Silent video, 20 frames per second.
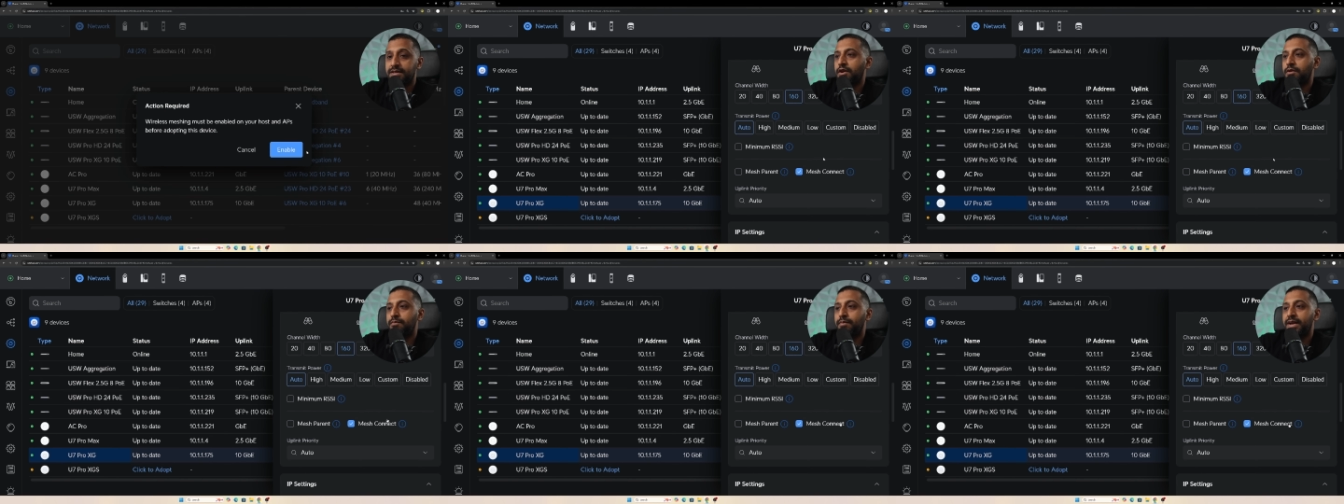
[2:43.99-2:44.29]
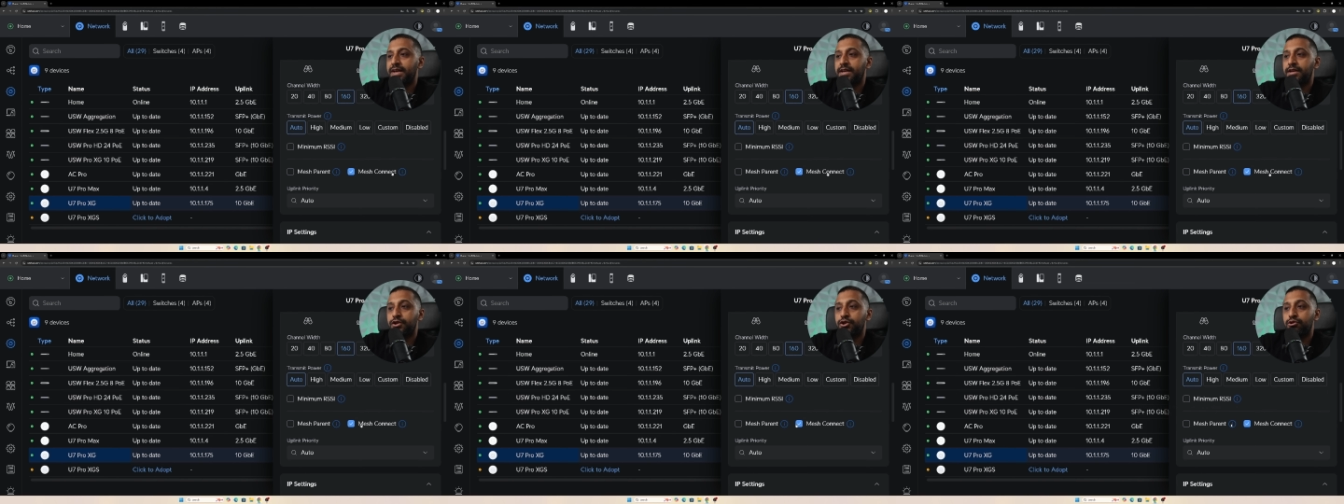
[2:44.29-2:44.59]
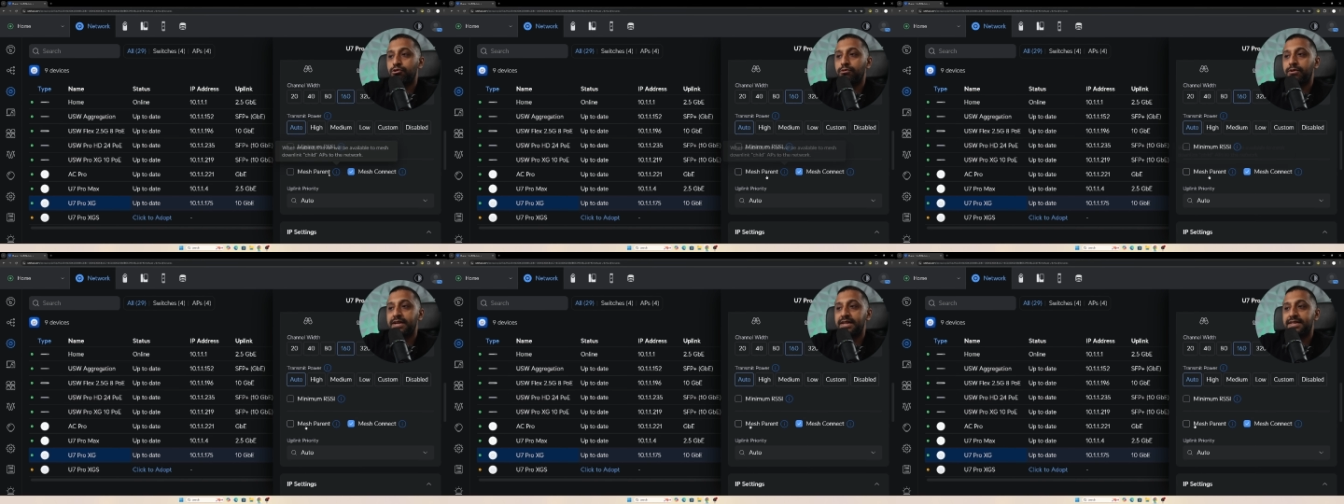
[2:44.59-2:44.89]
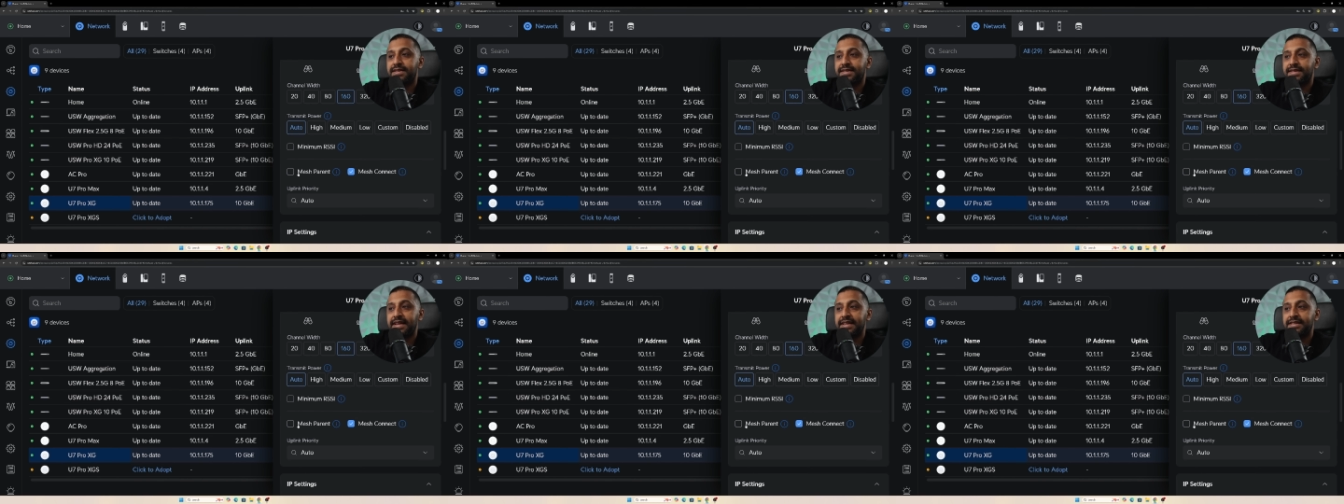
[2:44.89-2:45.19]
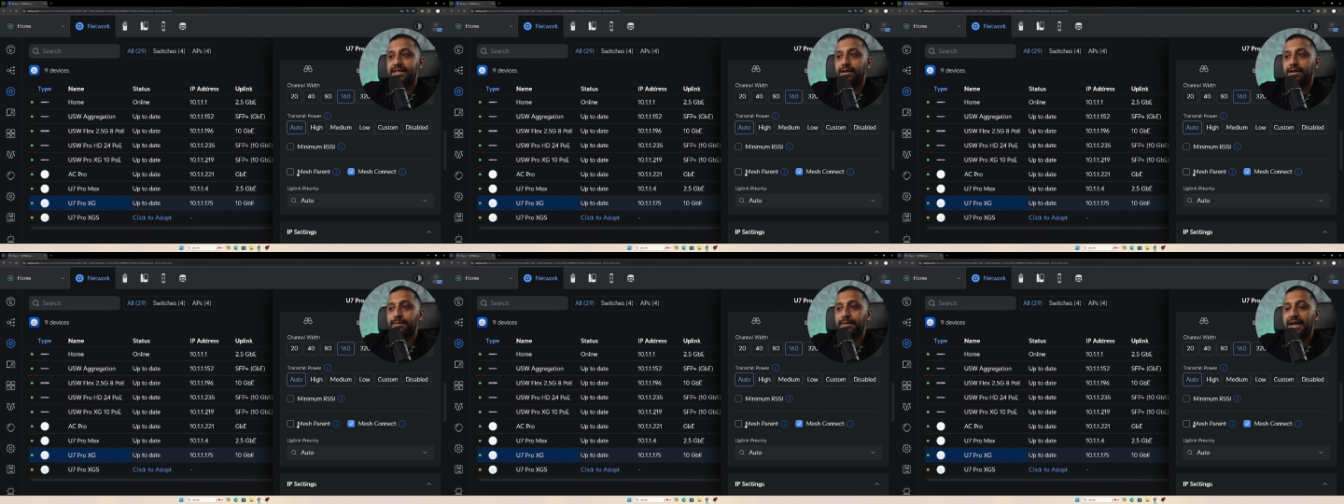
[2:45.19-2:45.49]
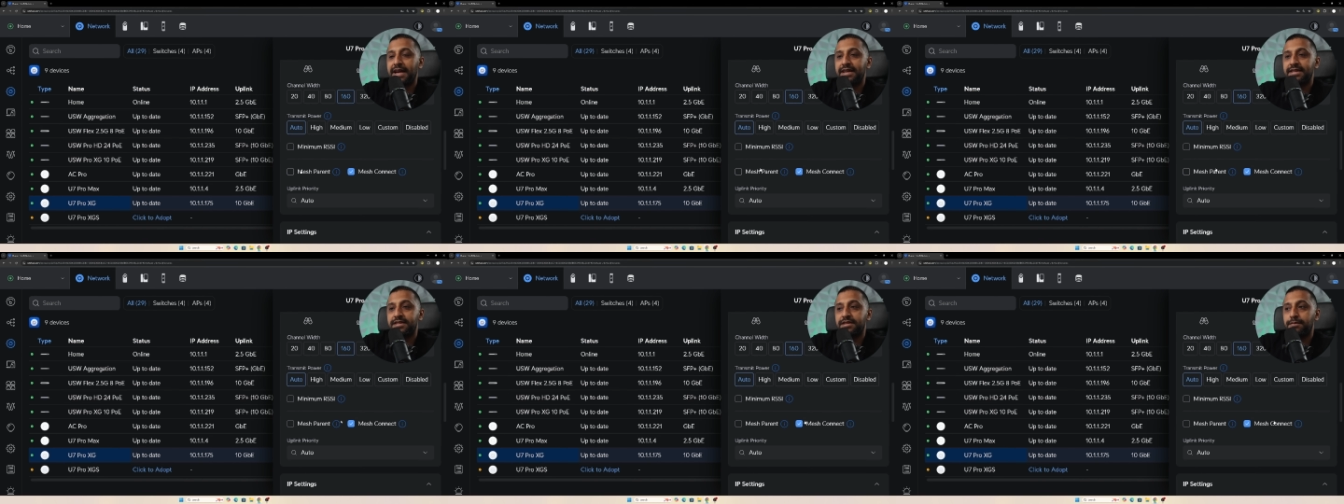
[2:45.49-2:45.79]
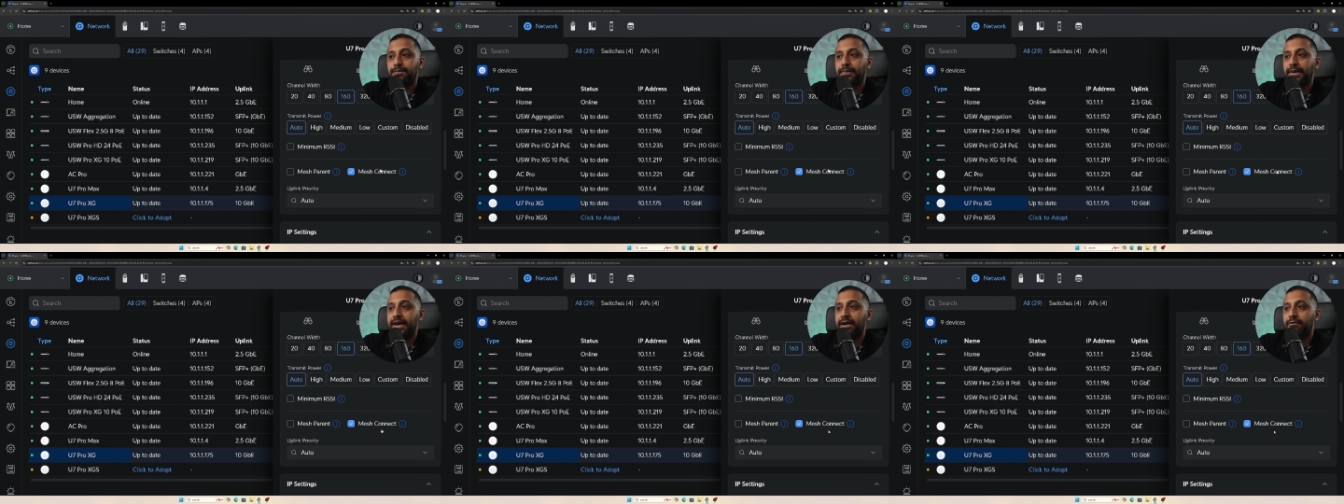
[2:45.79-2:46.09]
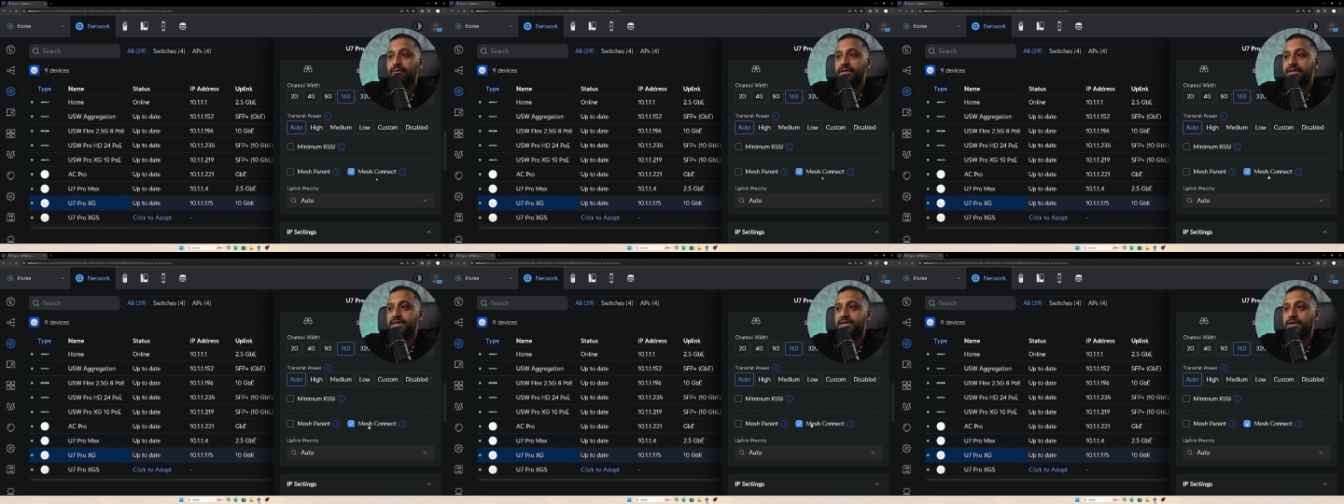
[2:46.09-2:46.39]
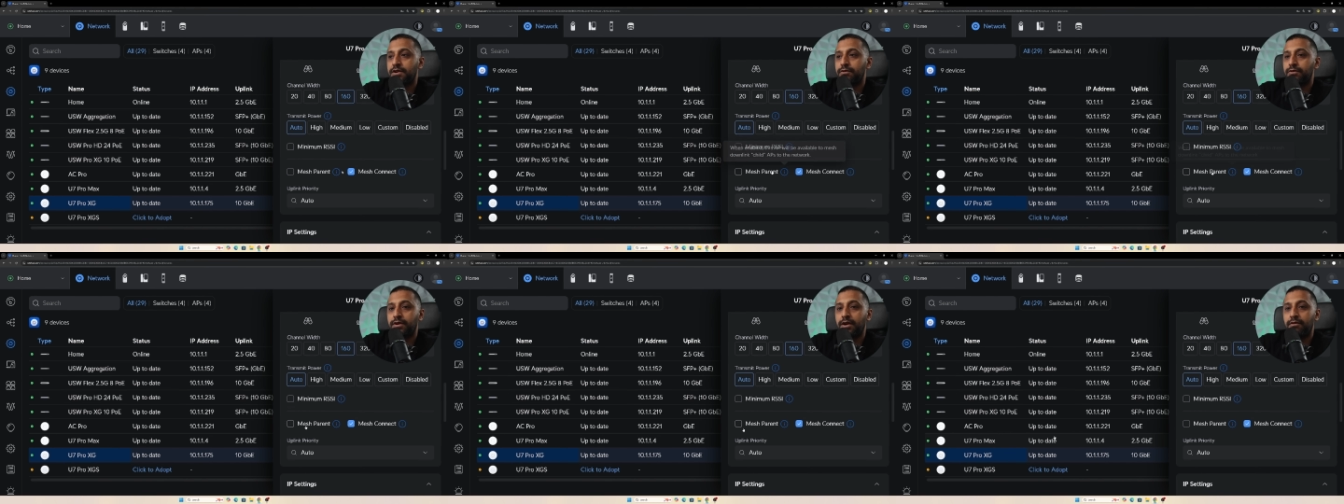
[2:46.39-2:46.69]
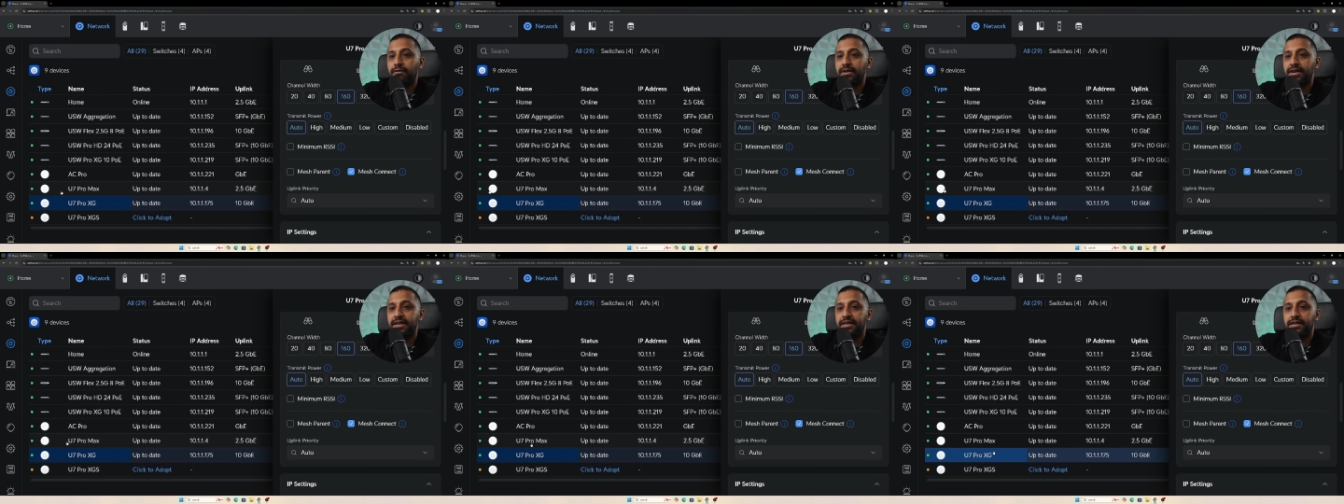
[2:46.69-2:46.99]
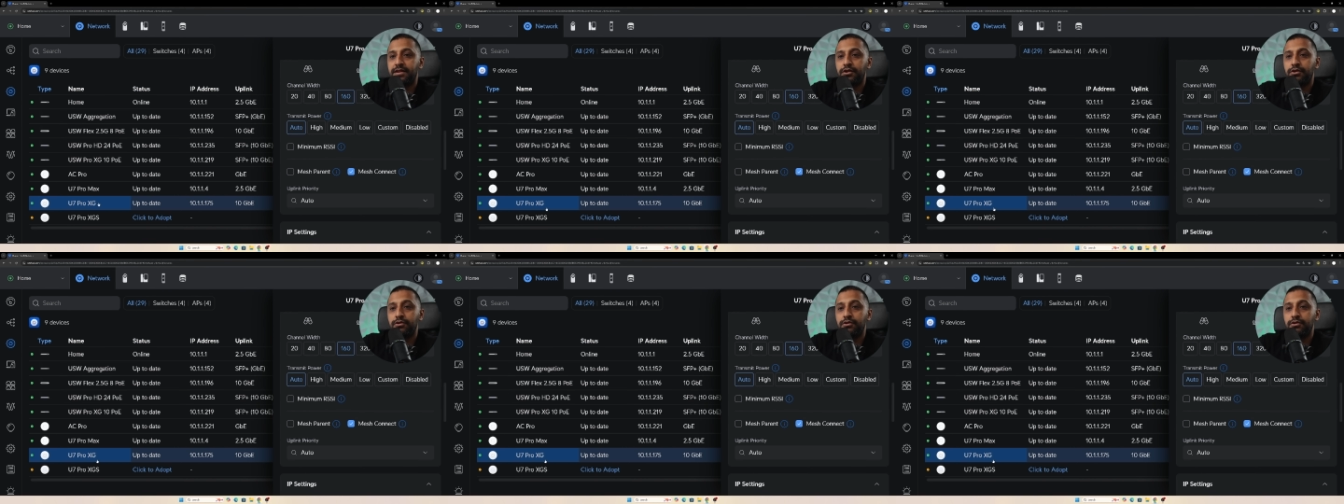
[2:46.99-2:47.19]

So making sure it's set up as a parent. So currently the